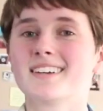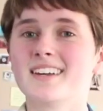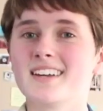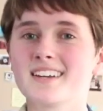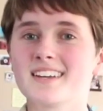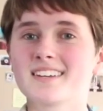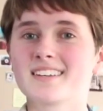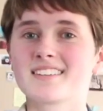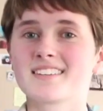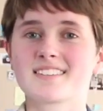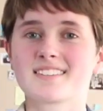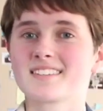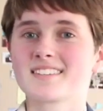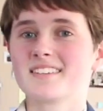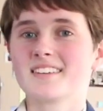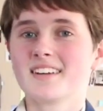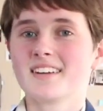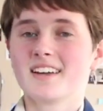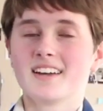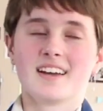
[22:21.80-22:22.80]
he is
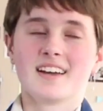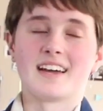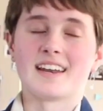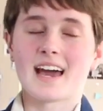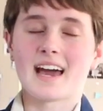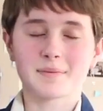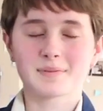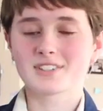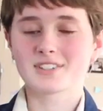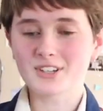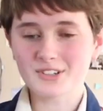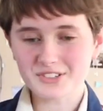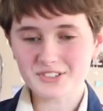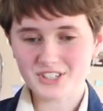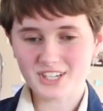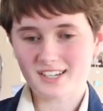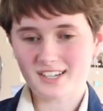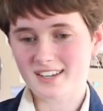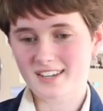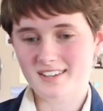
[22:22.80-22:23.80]
an absolute
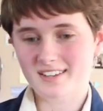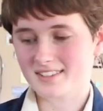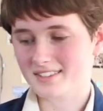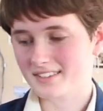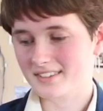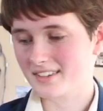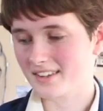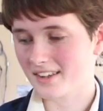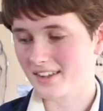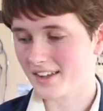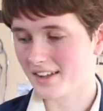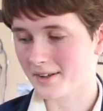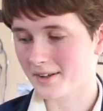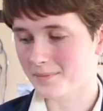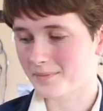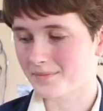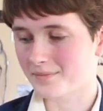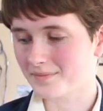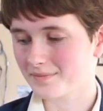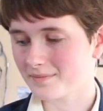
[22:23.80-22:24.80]
genius.
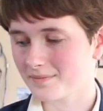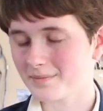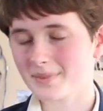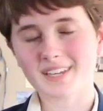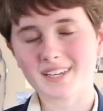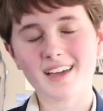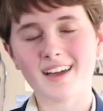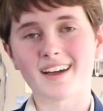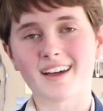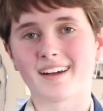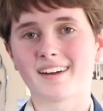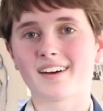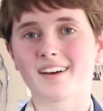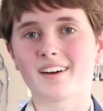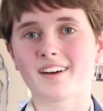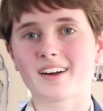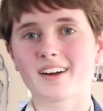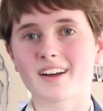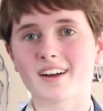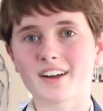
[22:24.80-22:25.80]
But yeah,
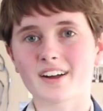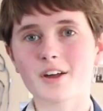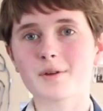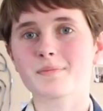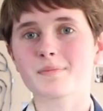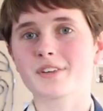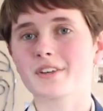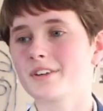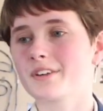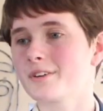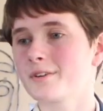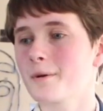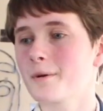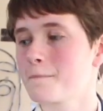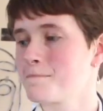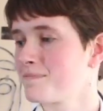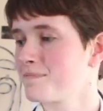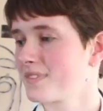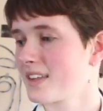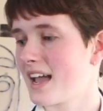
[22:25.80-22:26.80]
I hope
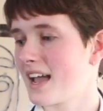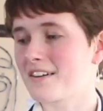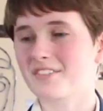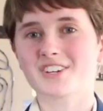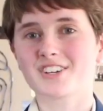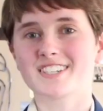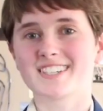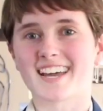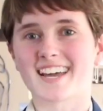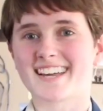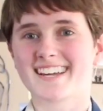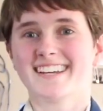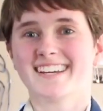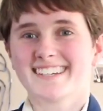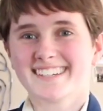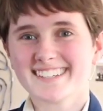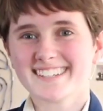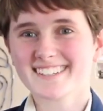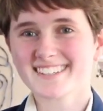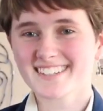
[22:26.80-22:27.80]
you have a good day.
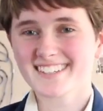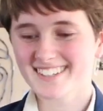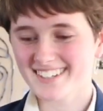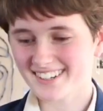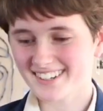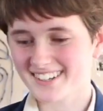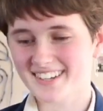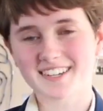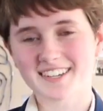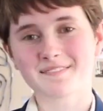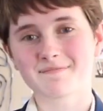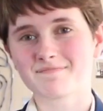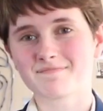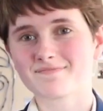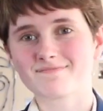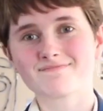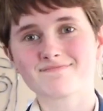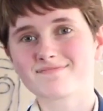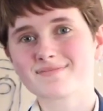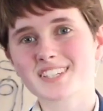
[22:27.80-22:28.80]
Okay,
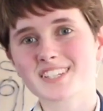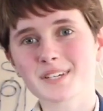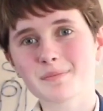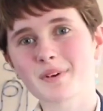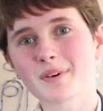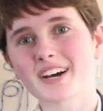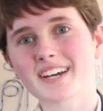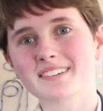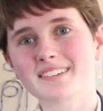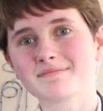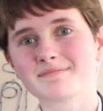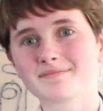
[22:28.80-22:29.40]
goodbye.